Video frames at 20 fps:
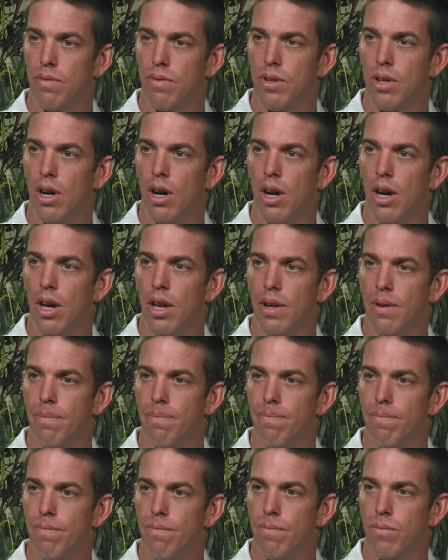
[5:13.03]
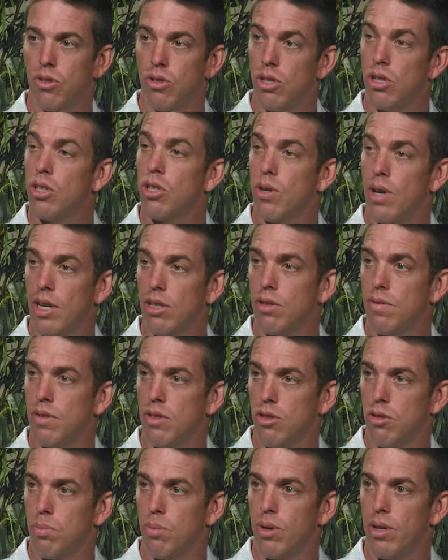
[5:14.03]
gone still aggressive in the
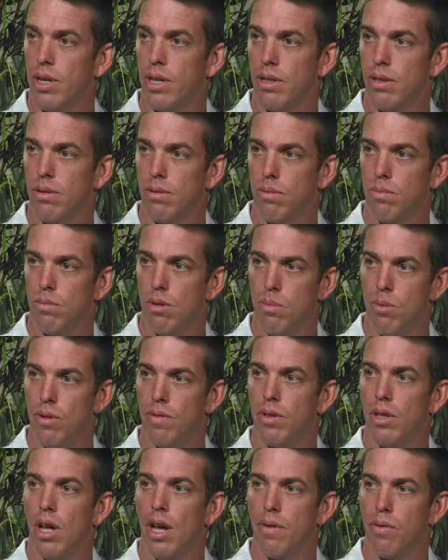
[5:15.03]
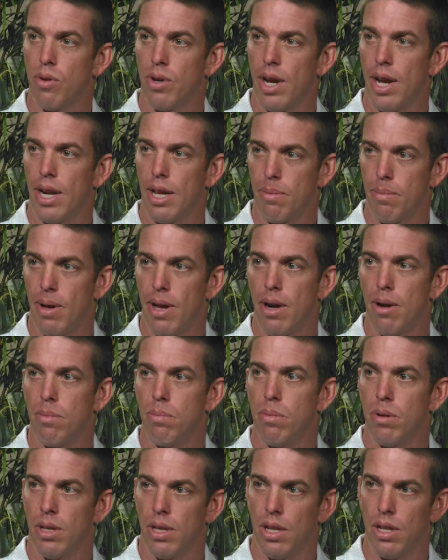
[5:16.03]
spring, remove a lot of organic matter,
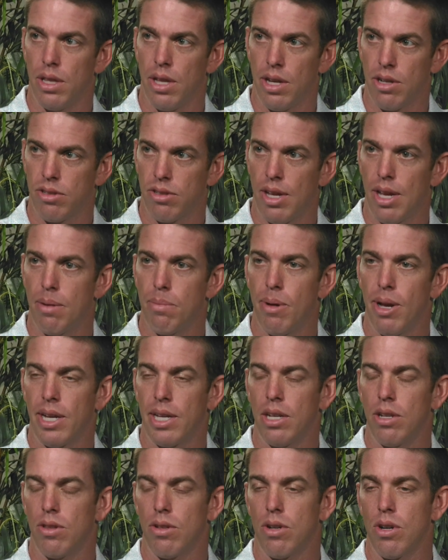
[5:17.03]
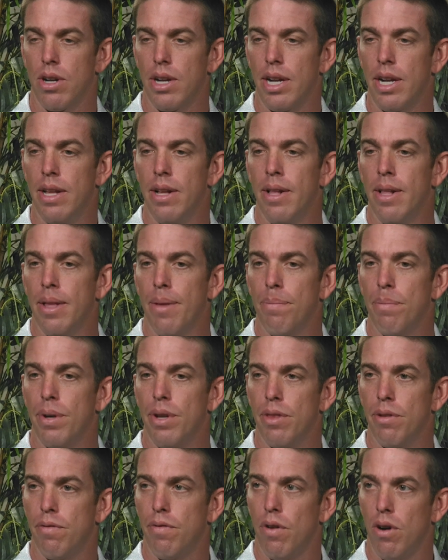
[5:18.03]
but get a lot of sand back into the green. But in
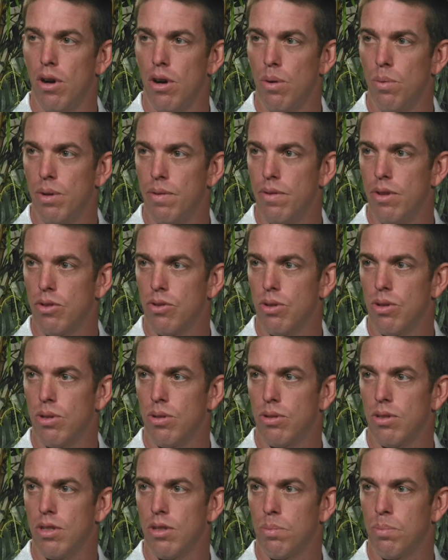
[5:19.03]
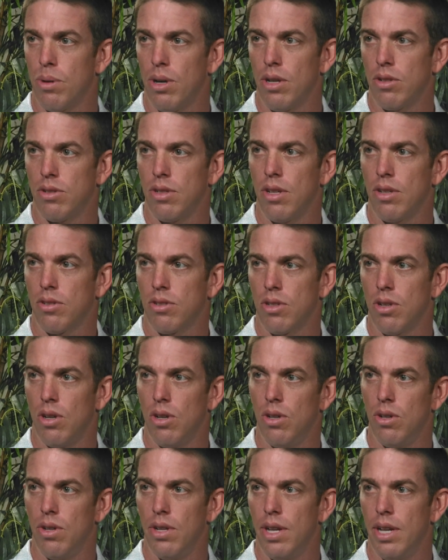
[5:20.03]
the fall, we've introduced this process
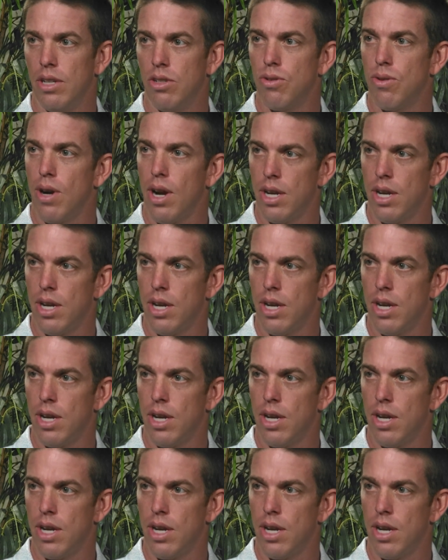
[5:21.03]
called a dry